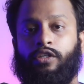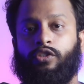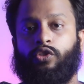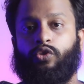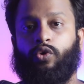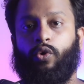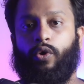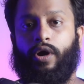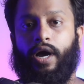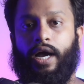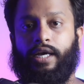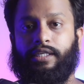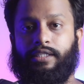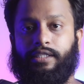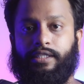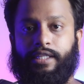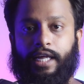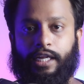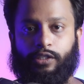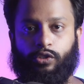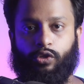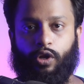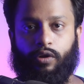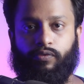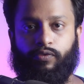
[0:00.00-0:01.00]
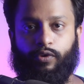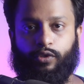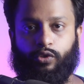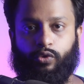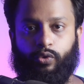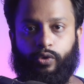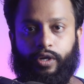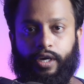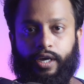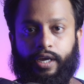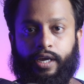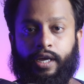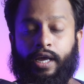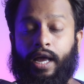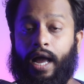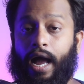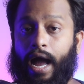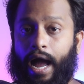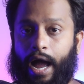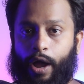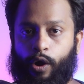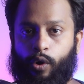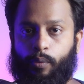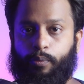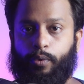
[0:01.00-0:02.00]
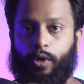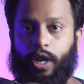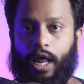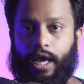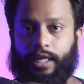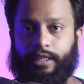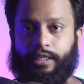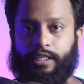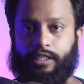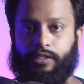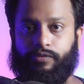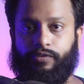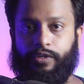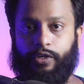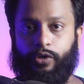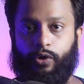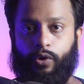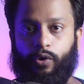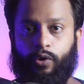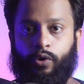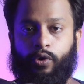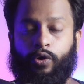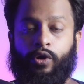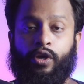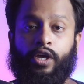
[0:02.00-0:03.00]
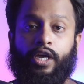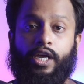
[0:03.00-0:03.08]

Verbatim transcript: So guys, that's all for today. I hope you liked this video.